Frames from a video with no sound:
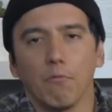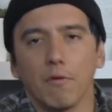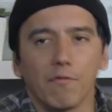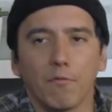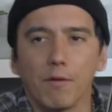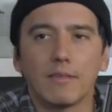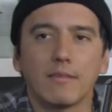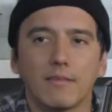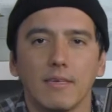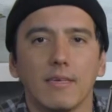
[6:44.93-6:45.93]
We've
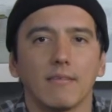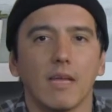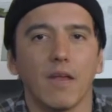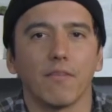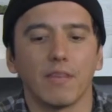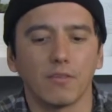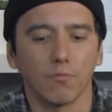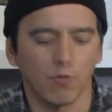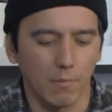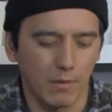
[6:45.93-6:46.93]
rinsed this, everything's
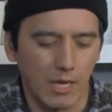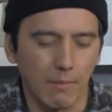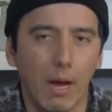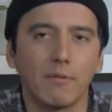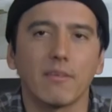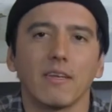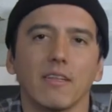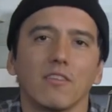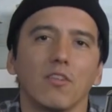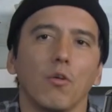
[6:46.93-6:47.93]
warmed up. I'm just
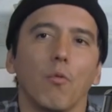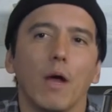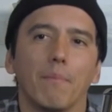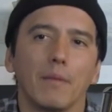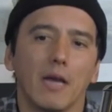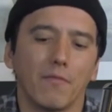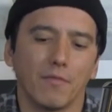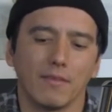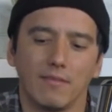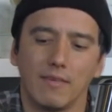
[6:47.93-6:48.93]
giving this a little wipe down
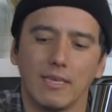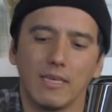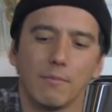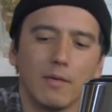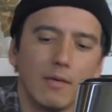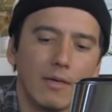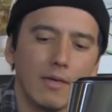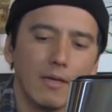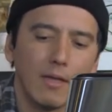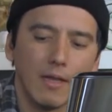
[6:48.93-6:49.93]
for the steam.
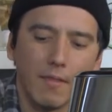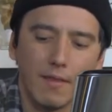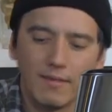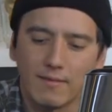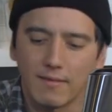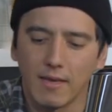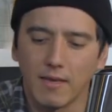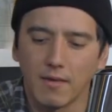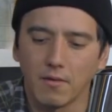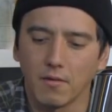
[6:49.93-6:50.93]
This
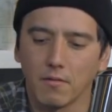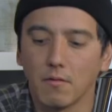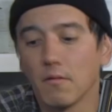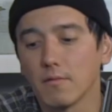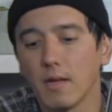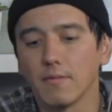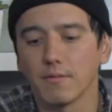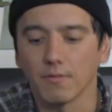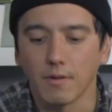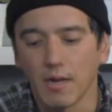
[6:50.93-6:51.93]
scale, oh, it's not
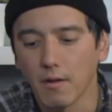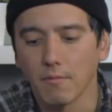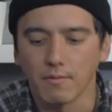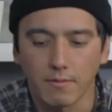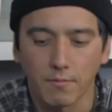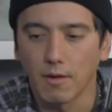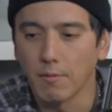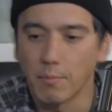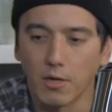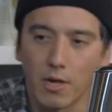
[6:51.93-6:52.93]
zeroed out, that's why
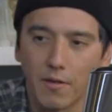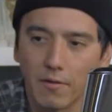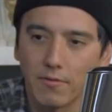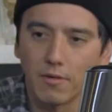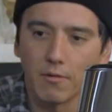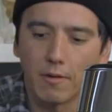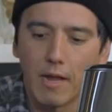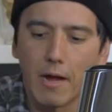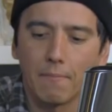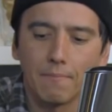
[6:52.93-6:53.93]
we put it on there, zeroed
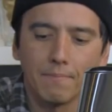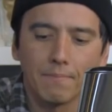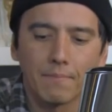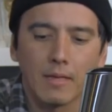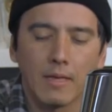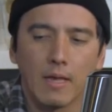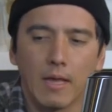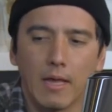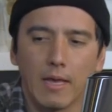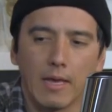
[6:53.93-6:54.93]
out.
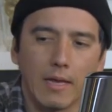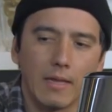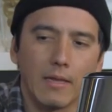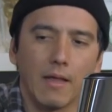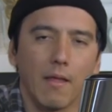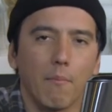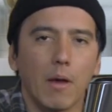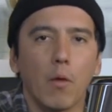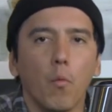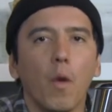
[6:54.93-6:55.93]
And
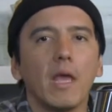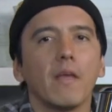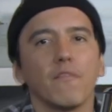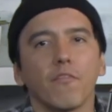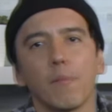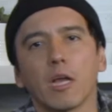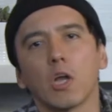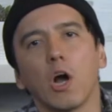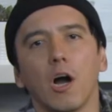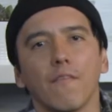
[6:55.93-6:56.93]
my weight for my
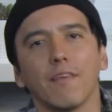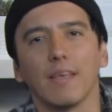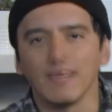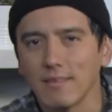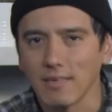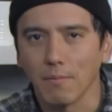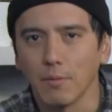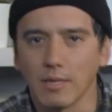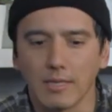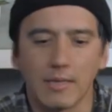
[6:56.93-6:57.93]
coffee isn't
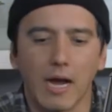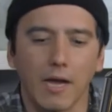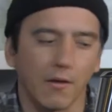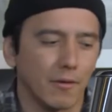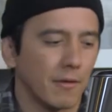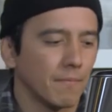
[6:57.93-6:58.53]
completely dialed.